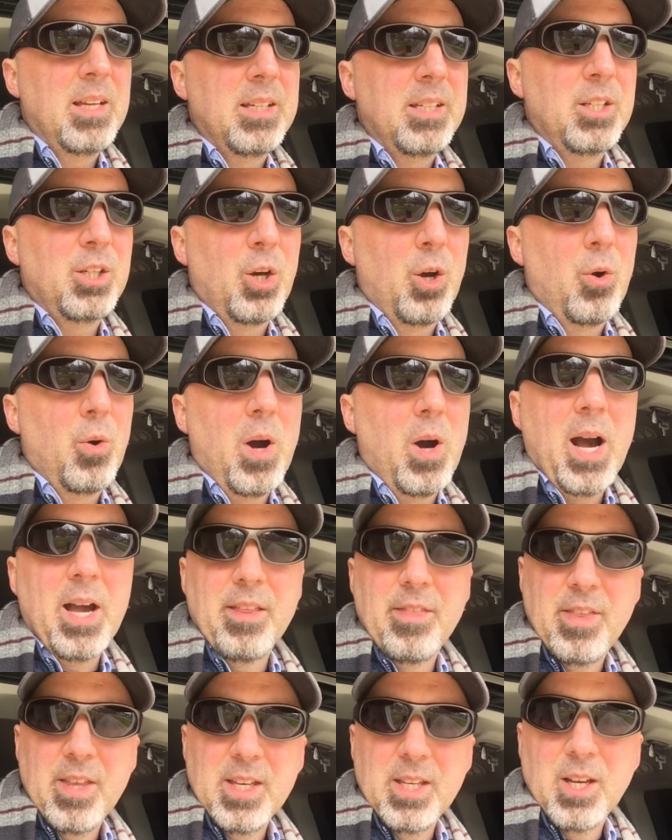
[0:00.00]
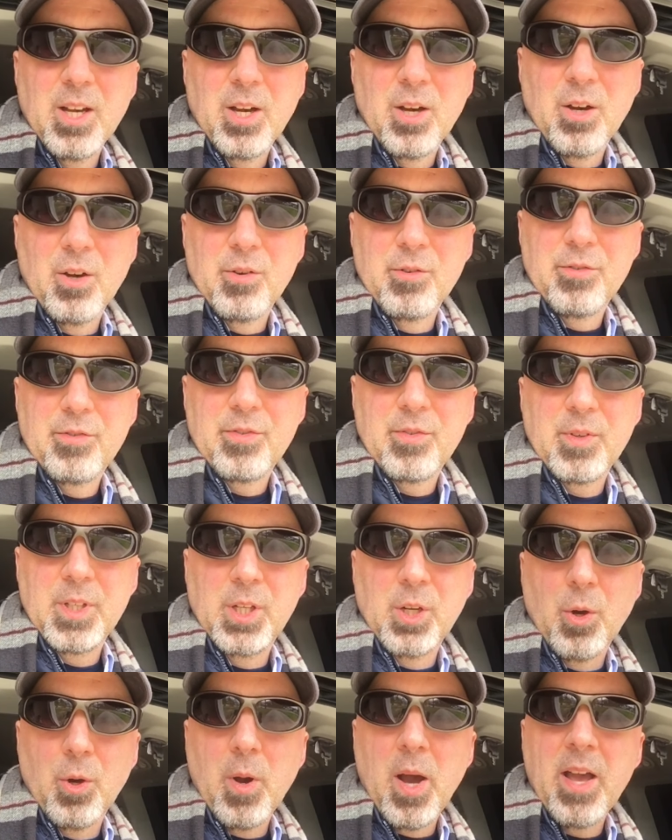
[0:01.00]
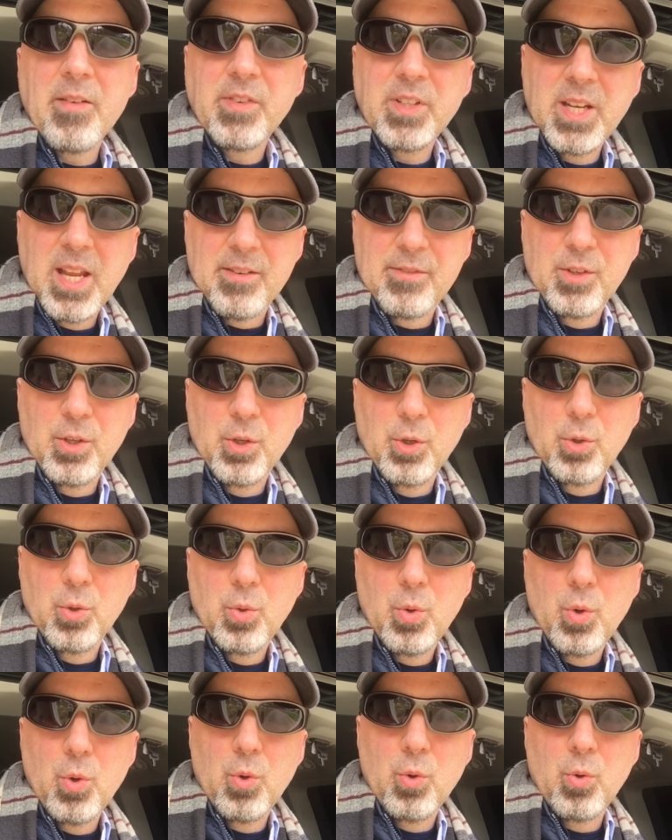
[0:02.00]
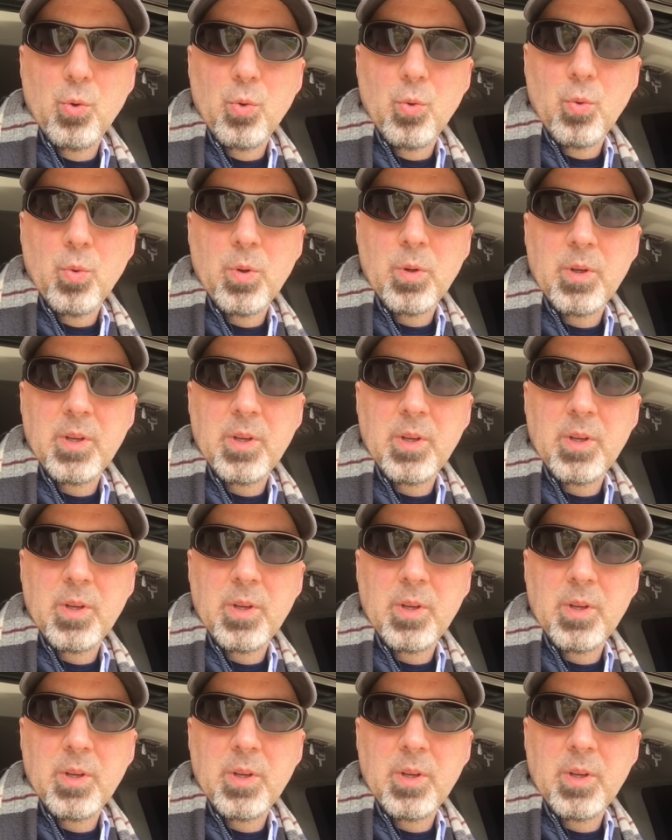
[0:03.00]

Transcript: I think of, I have a nephew who